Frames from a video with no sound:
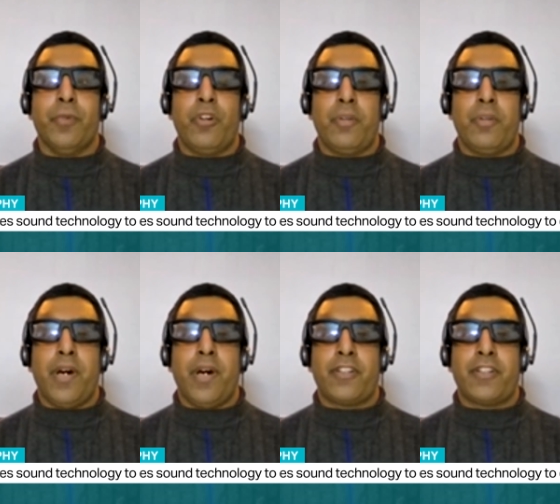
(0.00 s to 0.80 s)
more
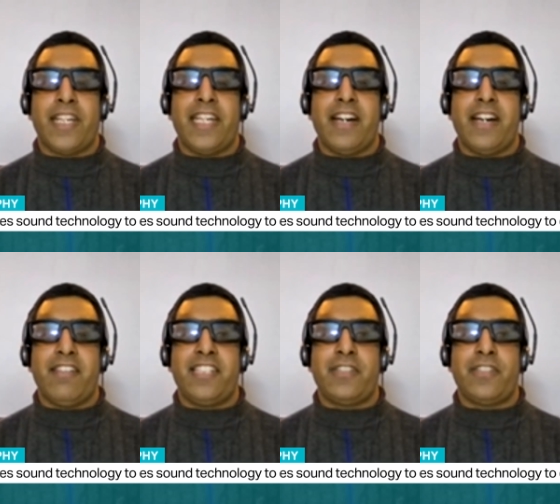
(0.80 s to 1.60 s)
about okay, here
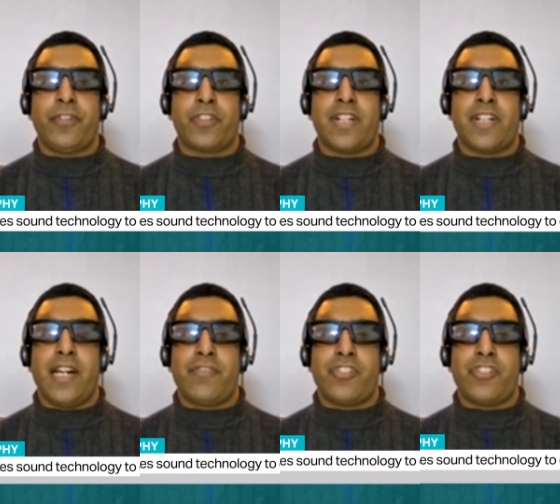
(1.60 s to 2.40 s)
are these
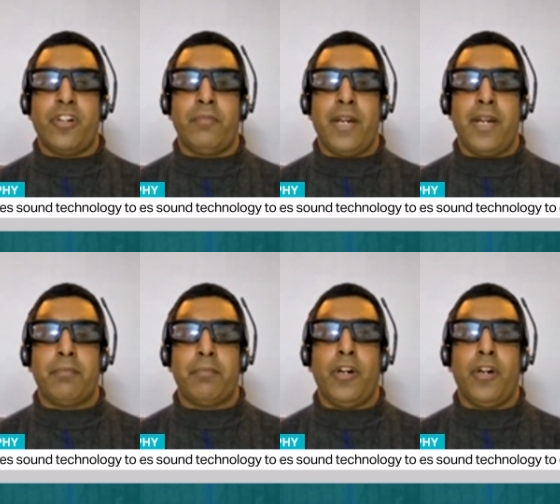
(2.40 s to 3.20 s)
photographs on my
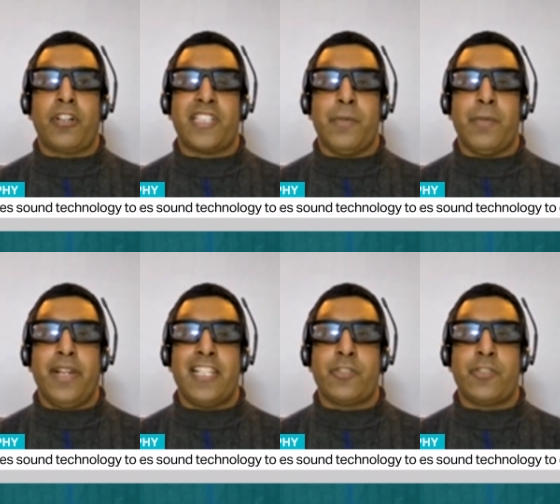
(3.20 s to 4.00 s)
blog,
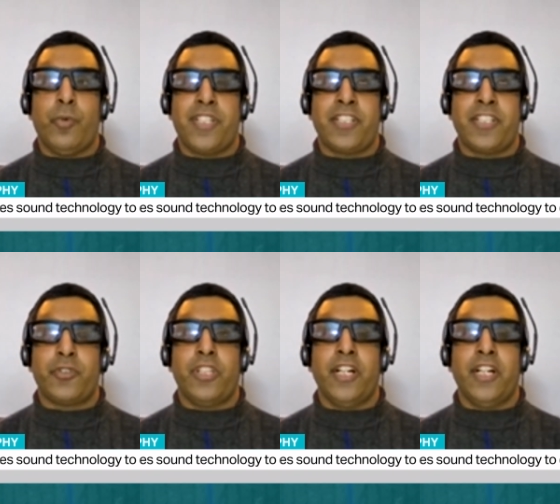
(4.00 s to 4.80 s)
someone else wanting
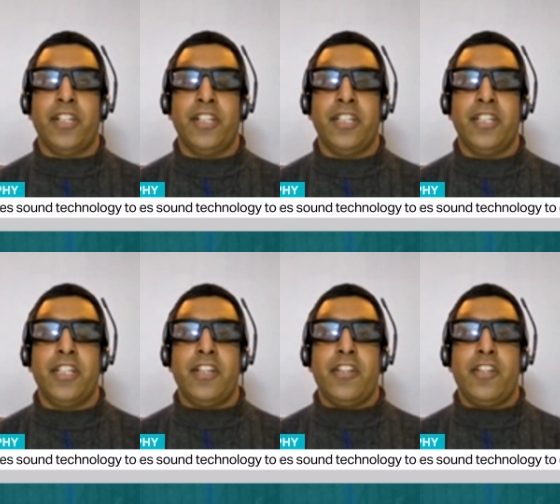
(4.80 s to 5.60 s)
to learn
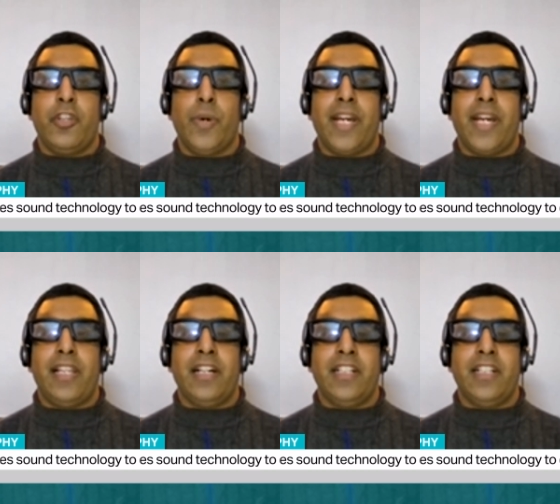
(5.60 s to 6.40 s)
the way
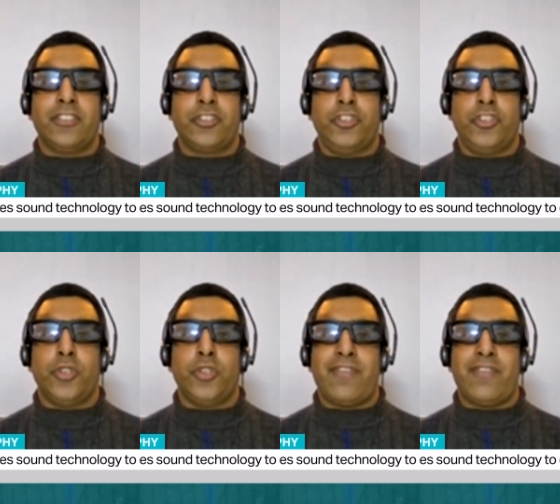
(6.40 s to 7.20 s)
I learned.
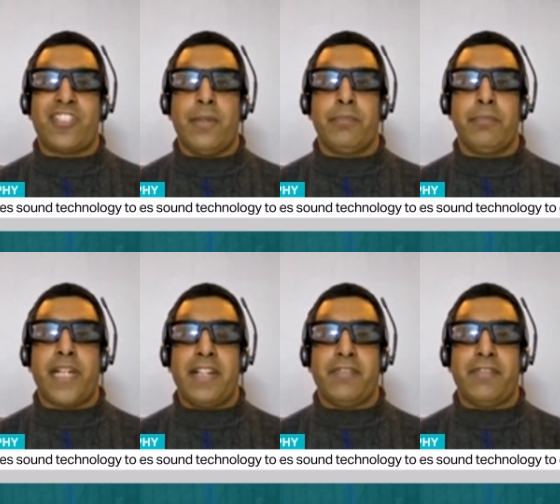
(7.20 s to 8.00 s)
You have
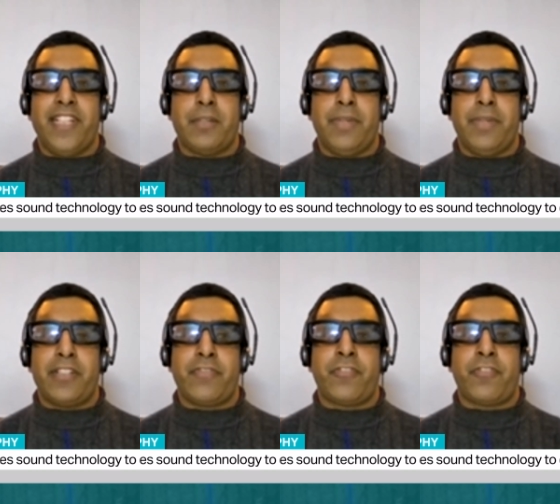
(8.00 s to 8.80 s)
some kind of
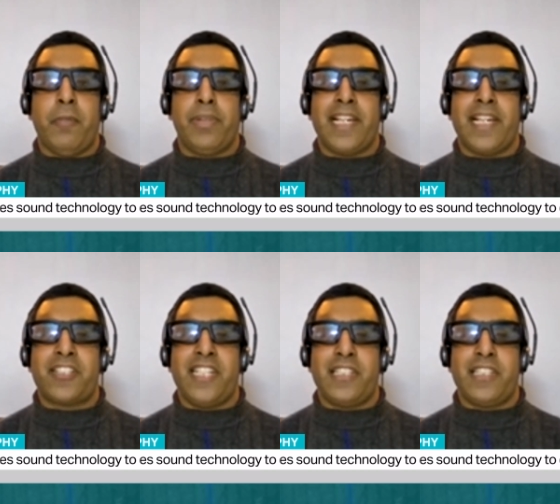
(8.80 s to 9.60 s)
database of
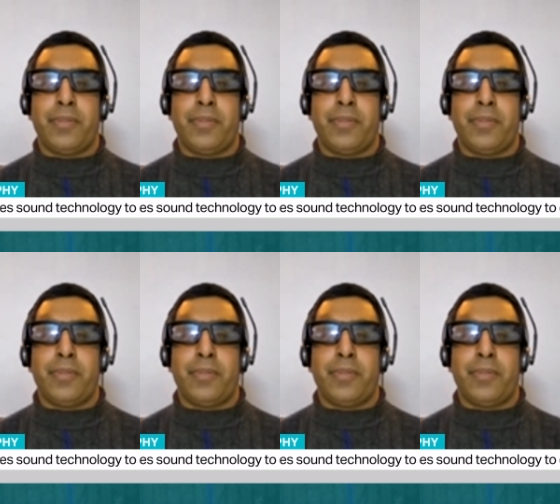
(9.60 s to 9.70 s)
complex scenes